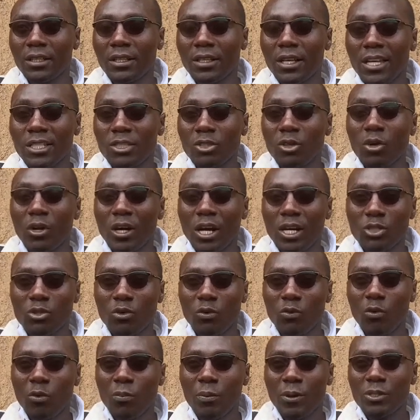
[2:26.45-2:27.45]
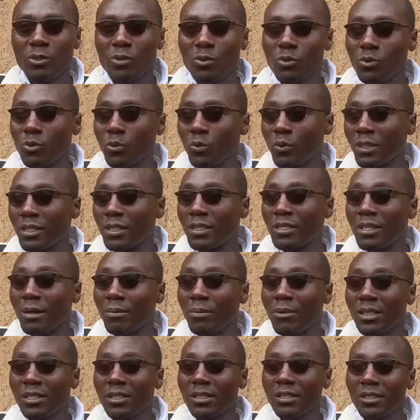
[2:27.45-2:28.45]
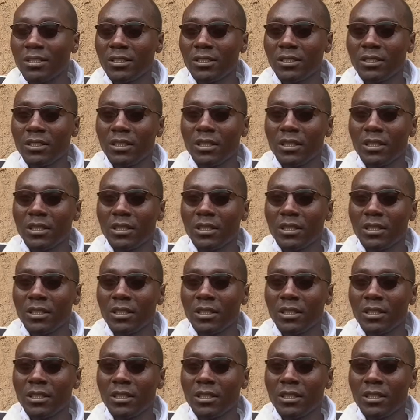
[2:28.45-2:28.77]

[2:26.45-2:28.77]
National Council for Persons with Disabilities,